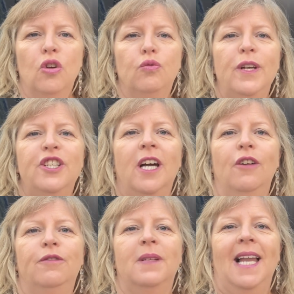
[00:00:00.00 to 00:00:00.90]
Reaching
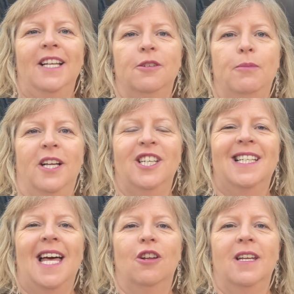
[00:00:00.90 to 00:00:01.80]
out from the Lantern
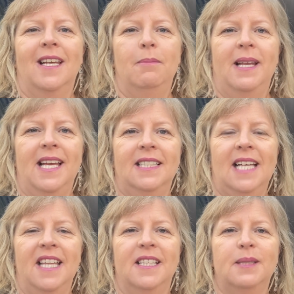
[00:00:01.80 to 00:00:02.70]
Project Nano Nagle
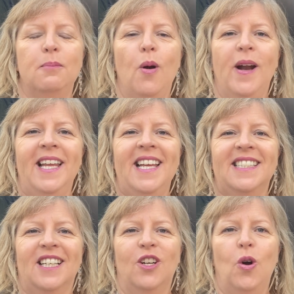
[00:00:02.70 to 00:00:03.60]
Place, and this morning
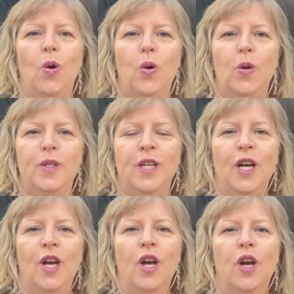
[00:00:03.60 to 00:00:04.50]
is a cold,
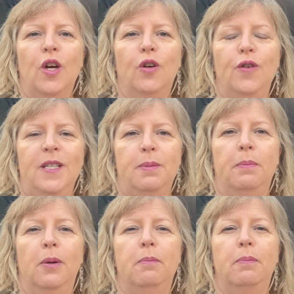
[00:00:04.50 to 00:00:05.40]
crisp
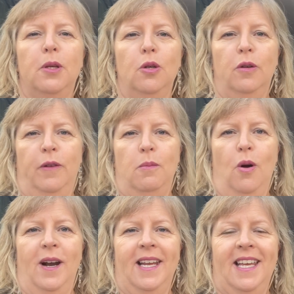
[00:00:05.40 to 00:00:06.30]
but beautiful
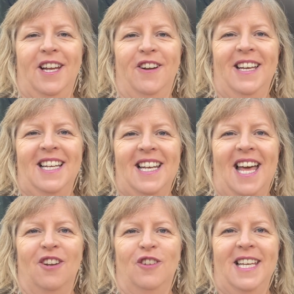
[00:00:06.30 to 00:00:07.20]
morning here in
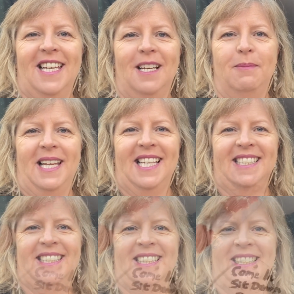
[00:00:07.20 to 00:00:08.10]
Nano Nagle
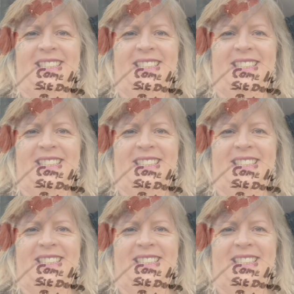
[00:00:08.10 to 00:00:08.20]
Place.